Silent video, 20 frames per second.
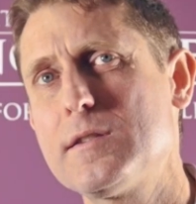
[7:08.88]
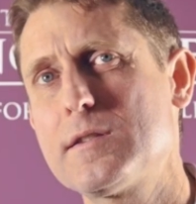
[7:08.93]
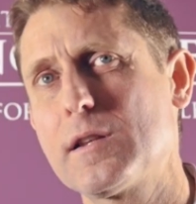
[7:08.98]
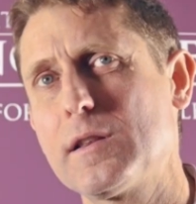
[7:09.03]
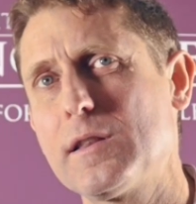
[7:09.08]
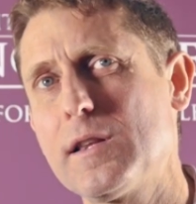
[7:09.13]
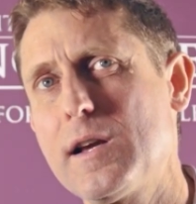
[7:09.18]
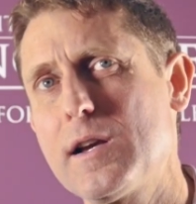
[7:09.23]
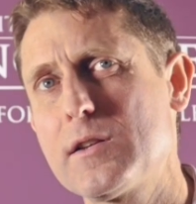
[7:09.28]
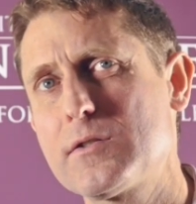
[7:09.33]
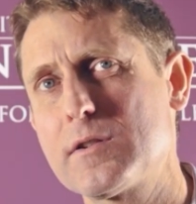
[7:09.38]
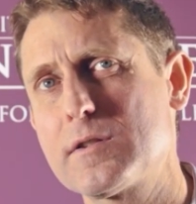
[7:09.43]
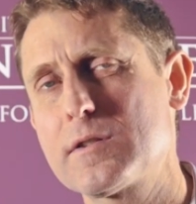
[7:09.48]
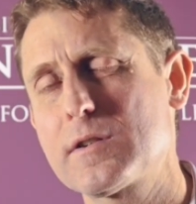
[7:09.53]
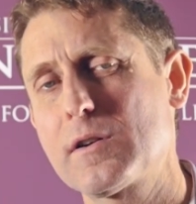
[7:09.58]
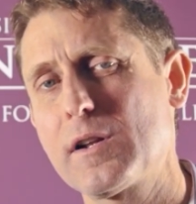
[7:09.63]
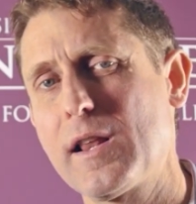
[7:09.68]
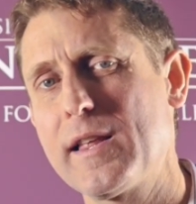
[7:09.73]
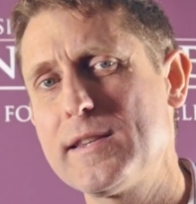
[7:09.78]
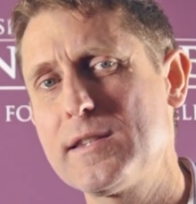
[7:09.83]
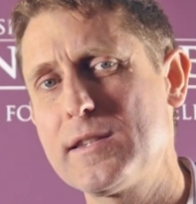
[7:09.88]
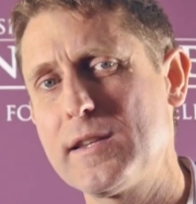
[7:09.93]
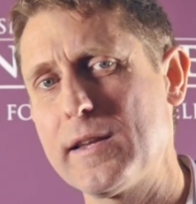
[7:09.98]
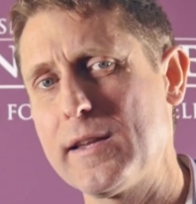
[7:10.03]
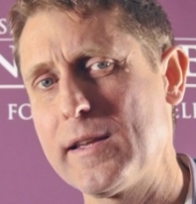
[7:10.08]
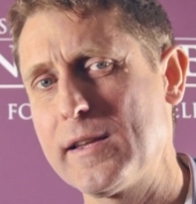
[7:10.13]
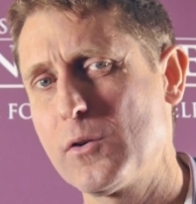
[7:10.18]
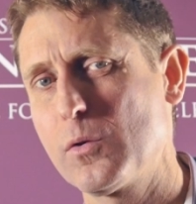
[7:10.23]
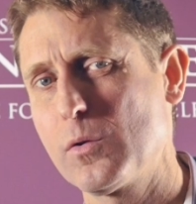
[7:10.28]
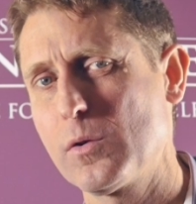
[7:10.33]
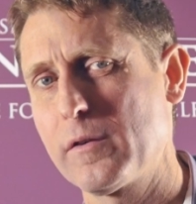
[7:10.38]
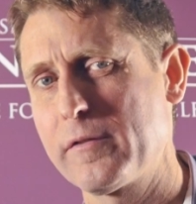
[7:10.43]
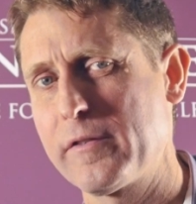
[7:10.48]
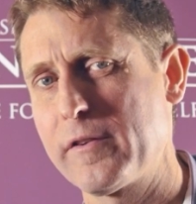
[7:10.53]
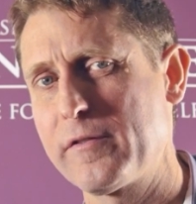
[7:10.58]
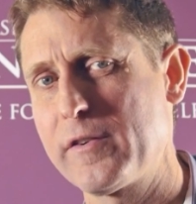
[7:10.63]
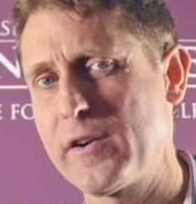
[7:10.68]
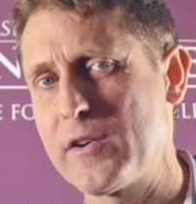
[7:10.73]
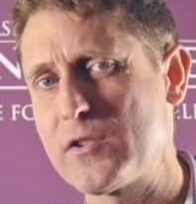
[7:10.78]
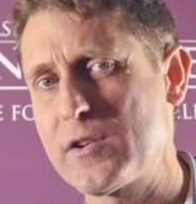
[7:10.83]
is the largest glacier in all of the
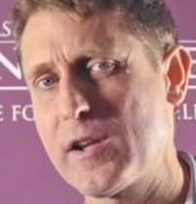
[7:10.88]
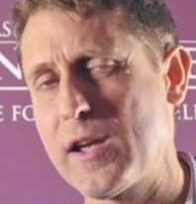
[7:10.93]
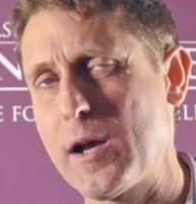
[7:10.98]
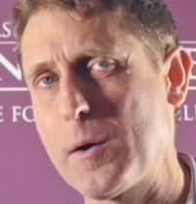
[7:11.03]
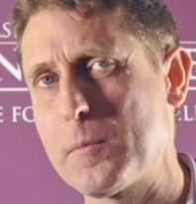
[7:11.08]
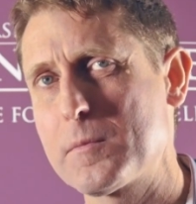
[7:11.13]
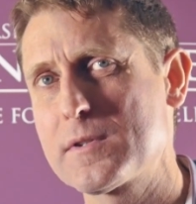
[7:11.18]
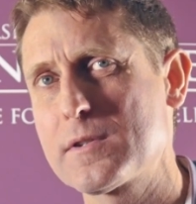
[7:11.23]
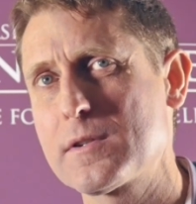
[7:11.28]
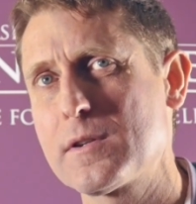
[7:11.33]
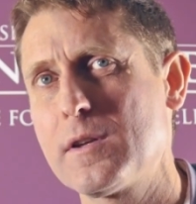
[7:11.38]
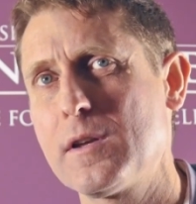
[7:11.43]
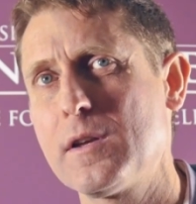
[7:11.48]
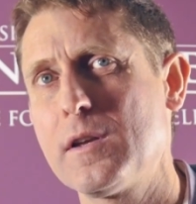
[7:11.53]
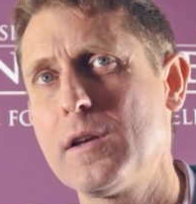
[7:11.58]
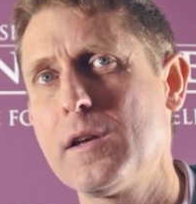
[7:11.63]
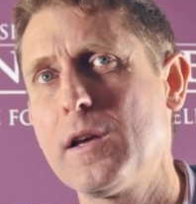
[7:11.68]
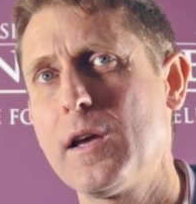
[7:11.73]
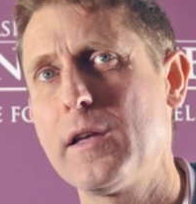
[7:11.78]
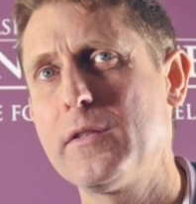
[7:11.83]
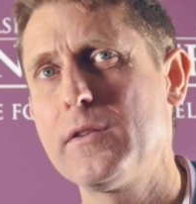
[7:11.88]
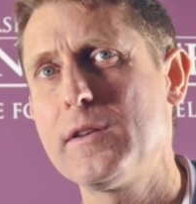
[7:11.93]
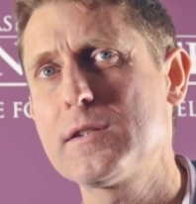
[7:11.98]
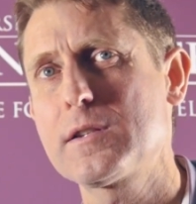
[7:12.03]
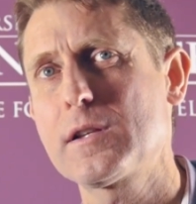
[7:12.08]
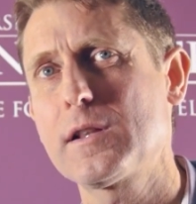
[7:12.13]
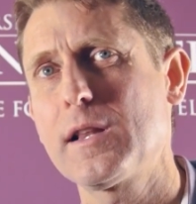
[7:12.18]
French Alps, and this